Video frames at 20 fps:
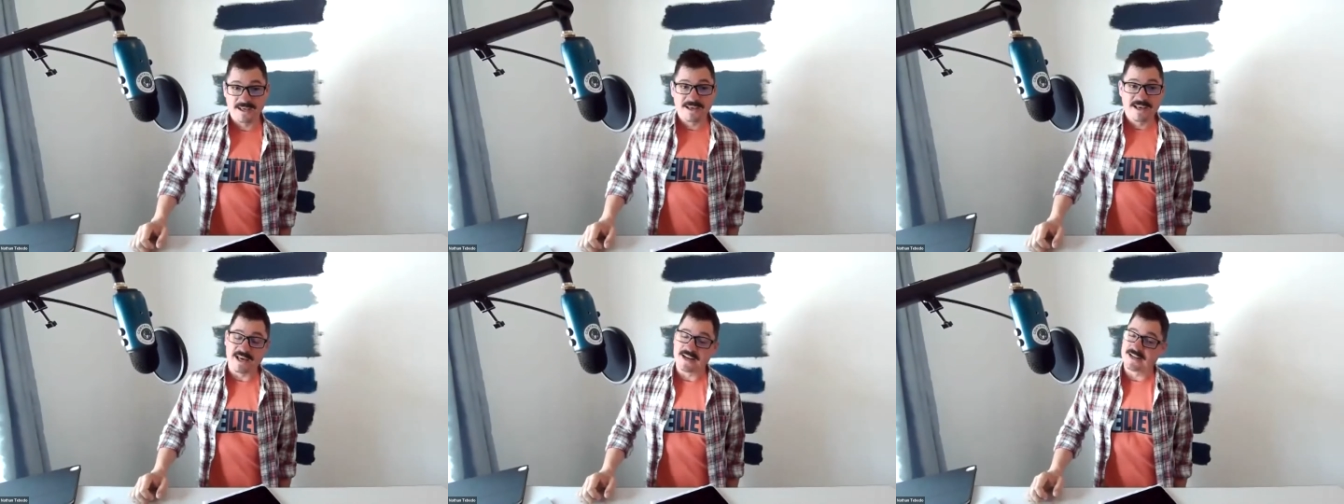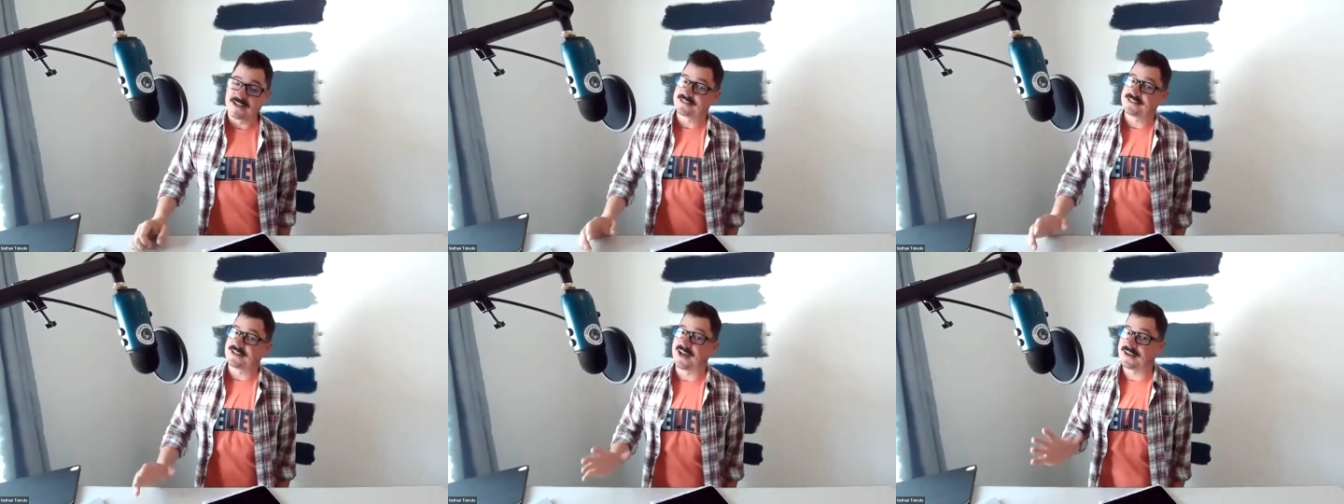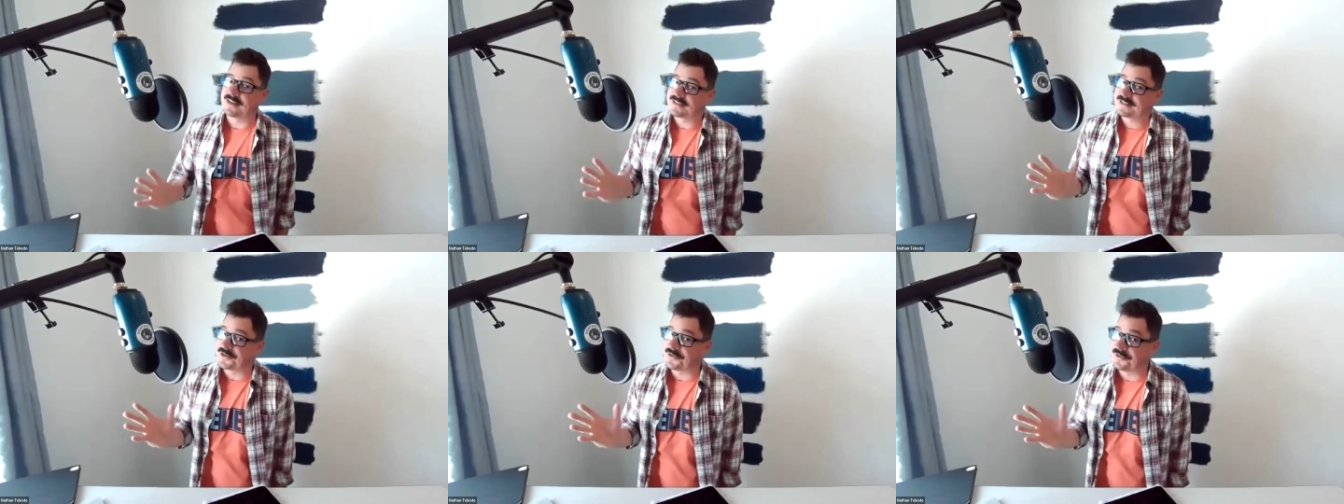And it's not
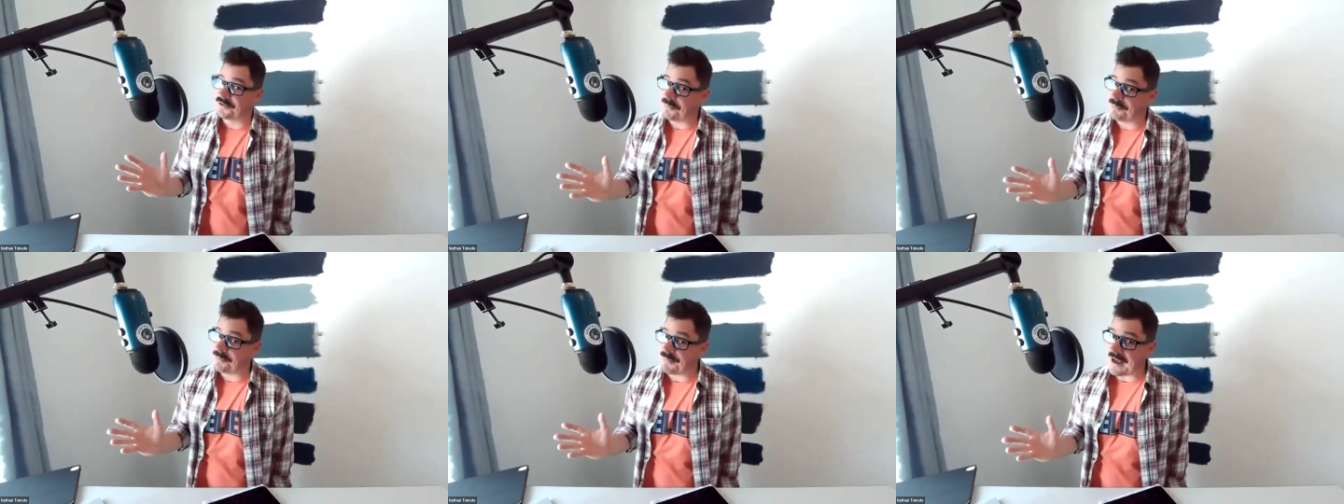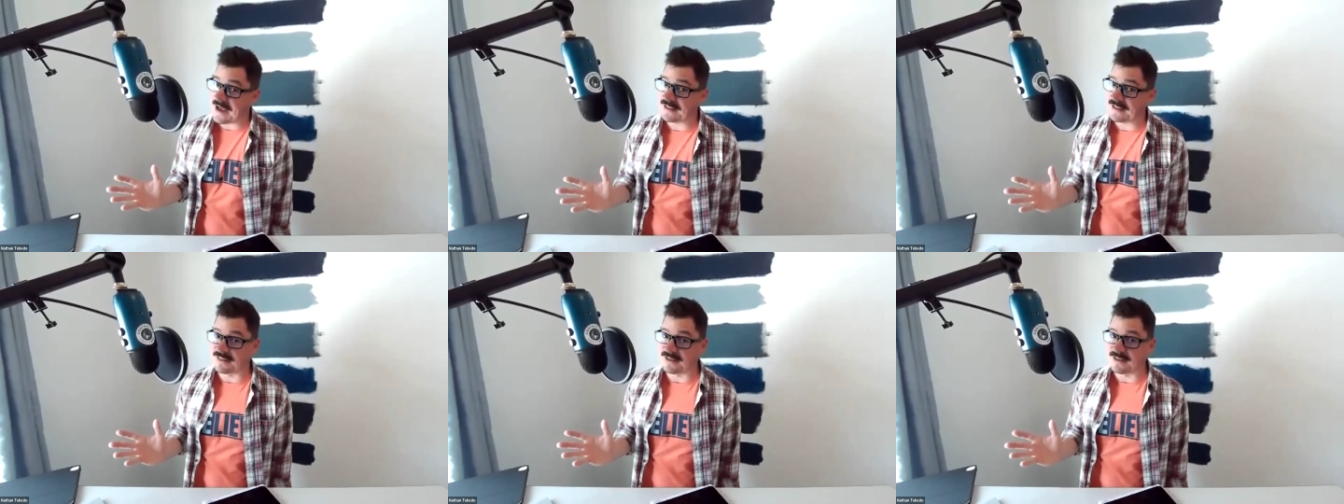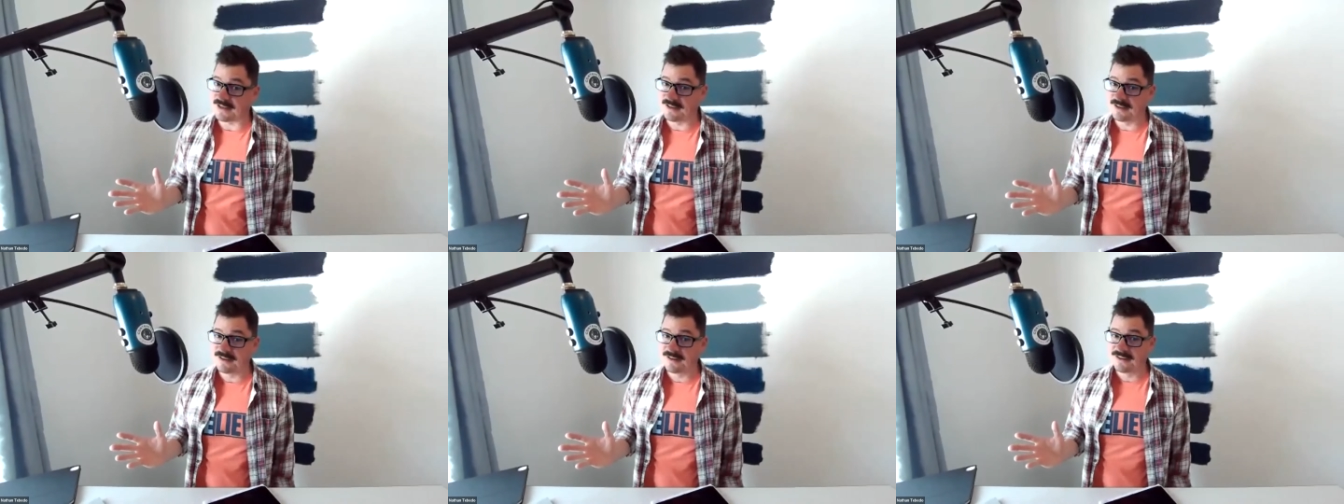necessarily a bad
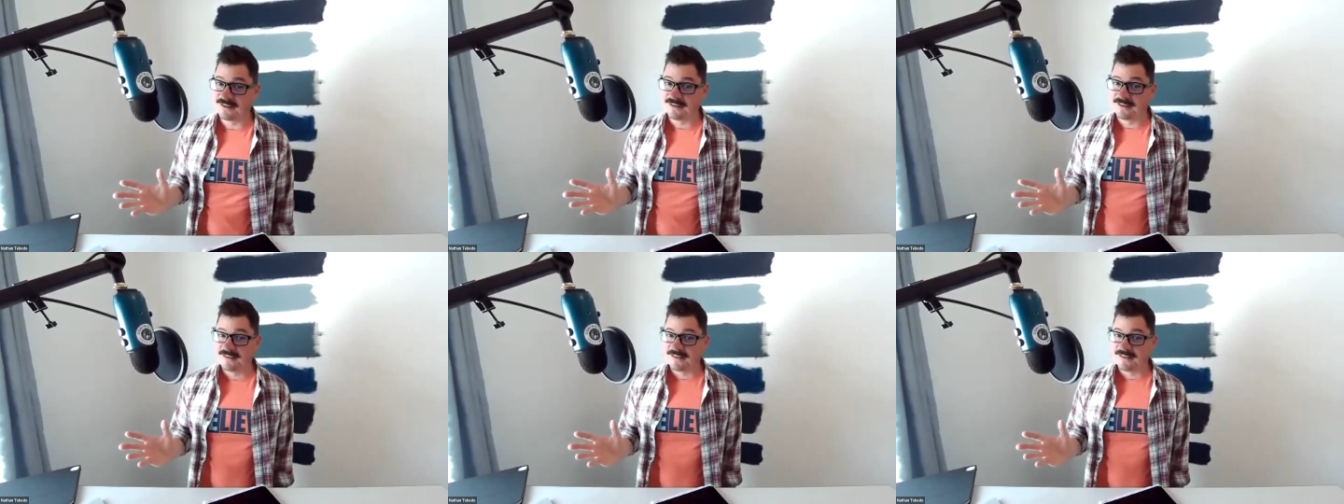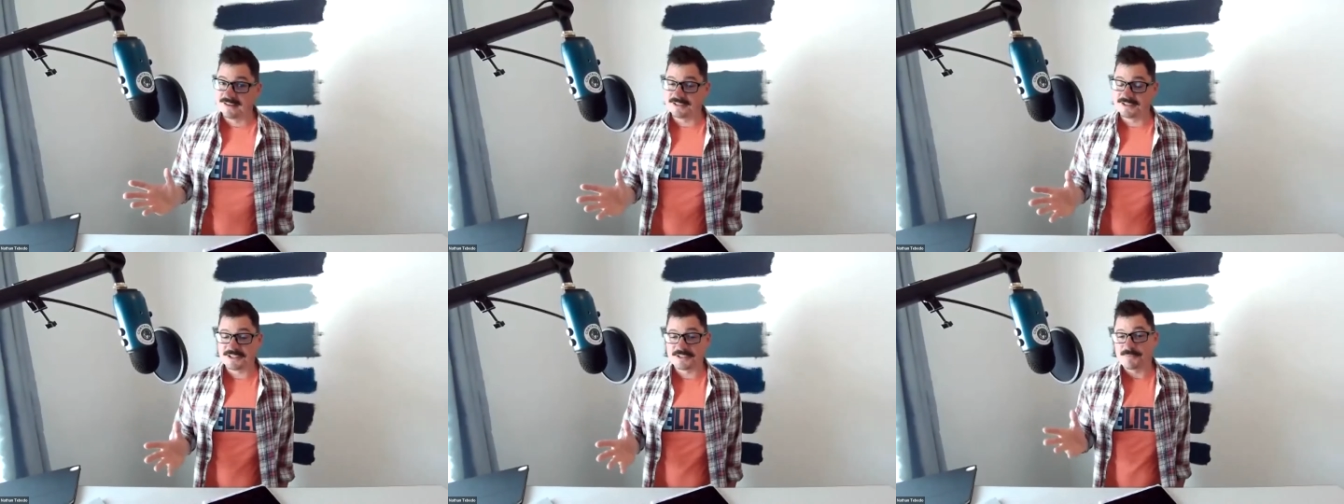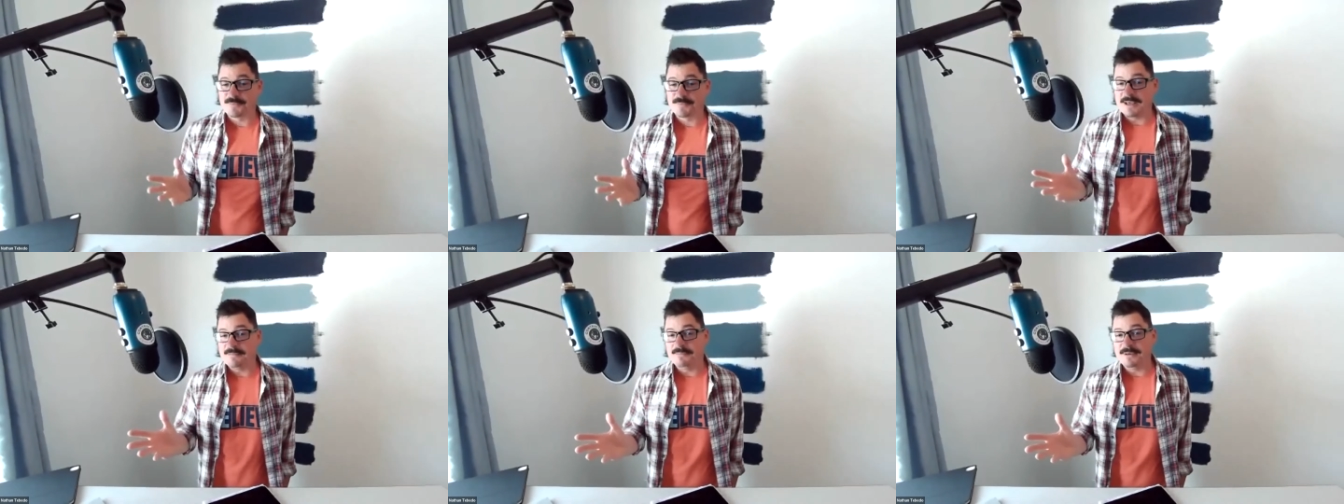thing. It just
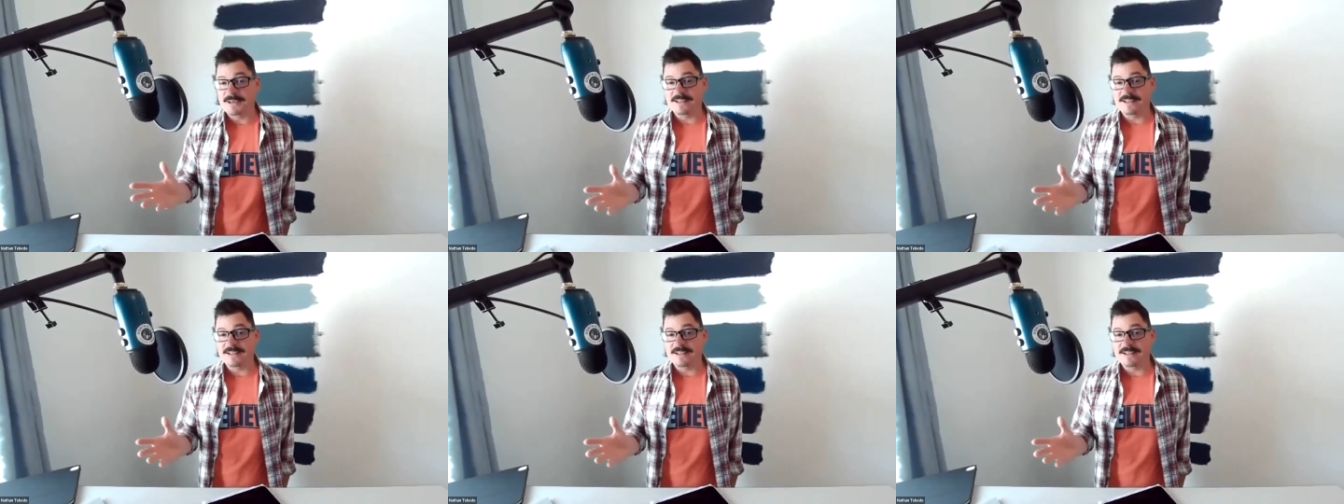may be